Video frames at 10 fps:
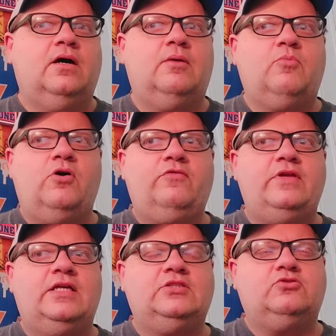Mark
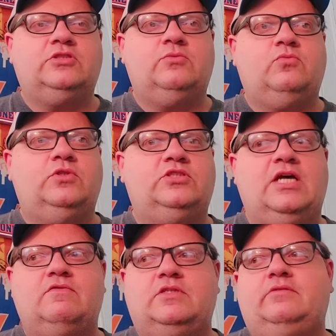Vientos was hitting
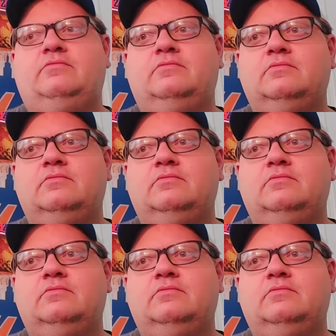170.